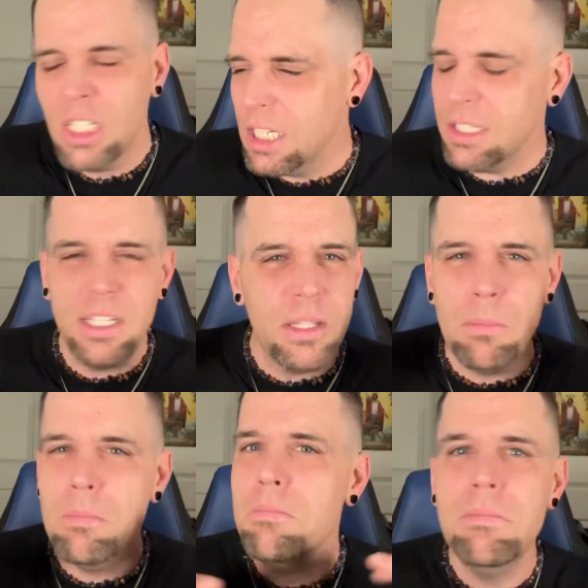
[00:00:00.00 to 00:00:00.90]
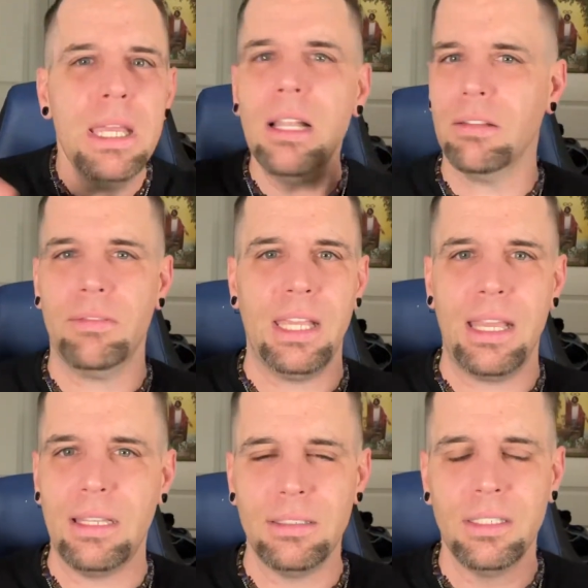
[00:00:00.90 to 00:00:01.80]
and then in the middle of
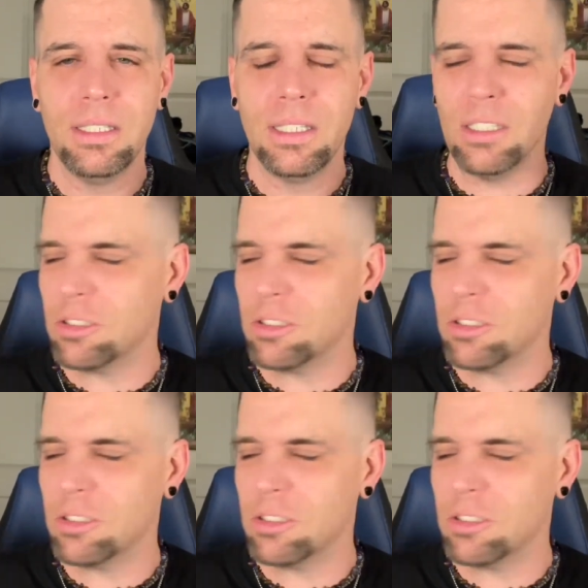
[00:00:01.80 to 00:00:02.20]
that, it'll